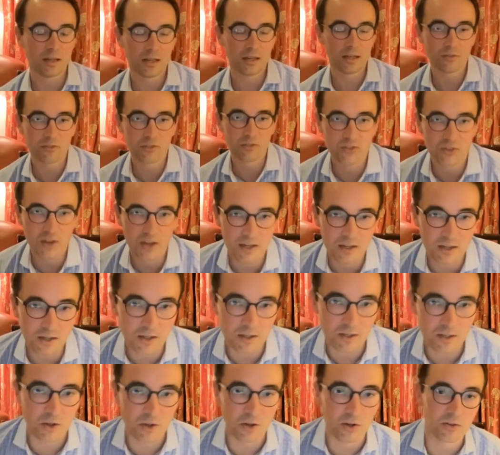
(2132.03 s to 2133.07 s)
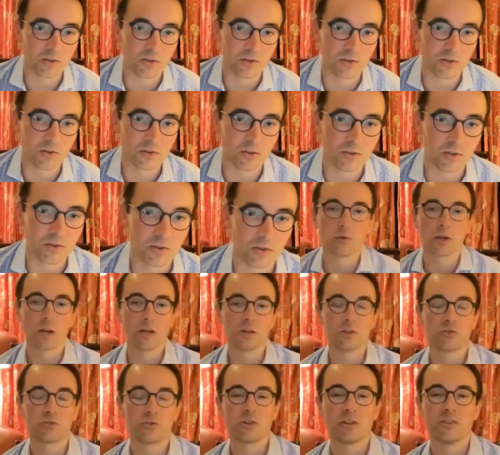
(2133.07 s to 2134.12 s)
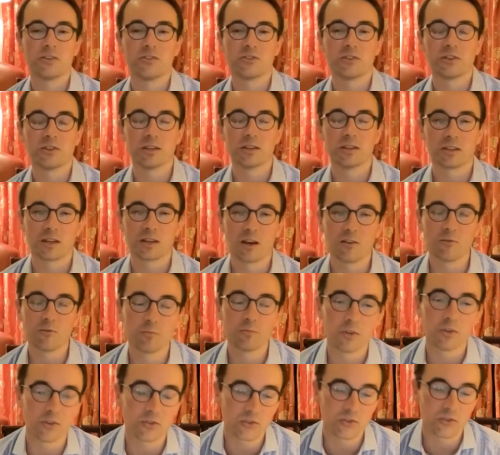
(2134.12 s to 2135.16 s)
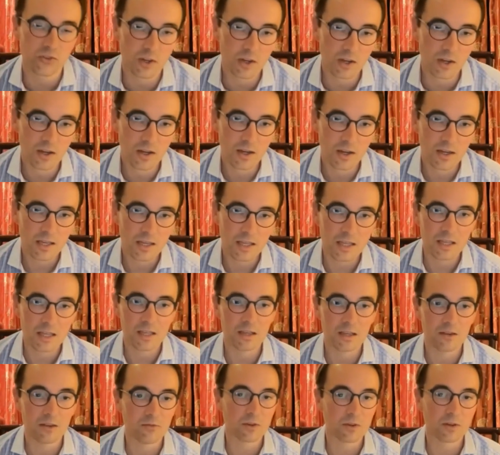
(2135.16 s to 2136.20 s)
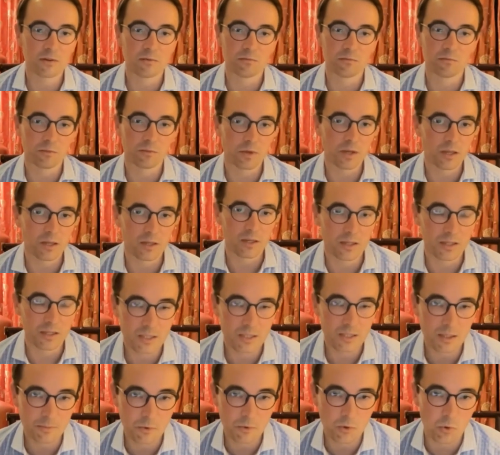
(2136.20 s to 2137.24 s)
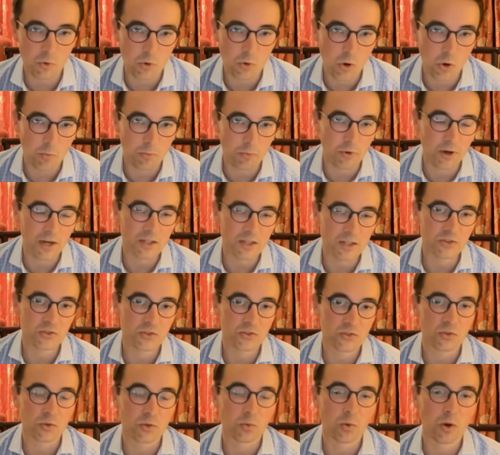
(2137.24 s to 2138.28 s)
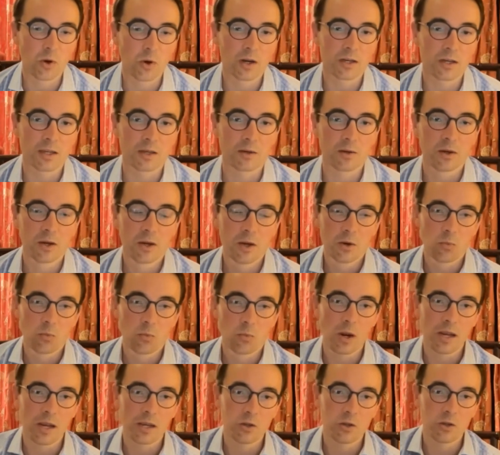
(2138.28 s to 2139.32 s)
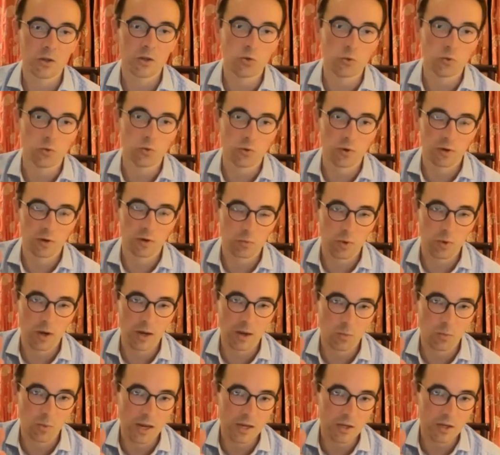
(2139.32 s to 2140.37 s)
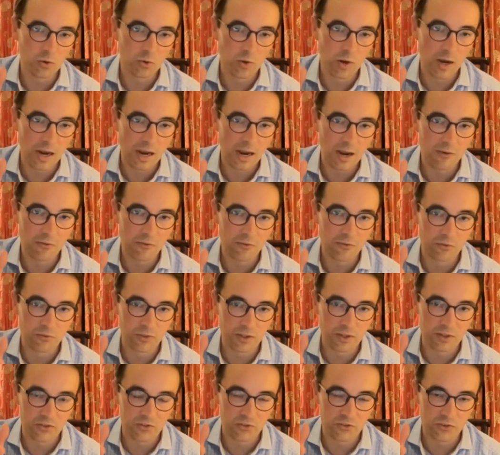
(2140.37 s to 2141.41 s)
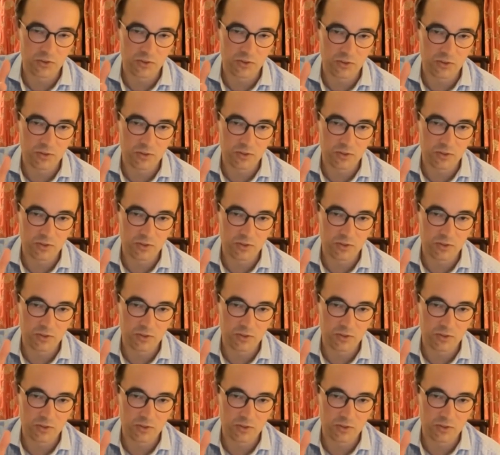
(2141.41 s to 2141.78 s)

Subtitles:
leave aside, whole countries and governments, even in typical corporations that you work in, where you have this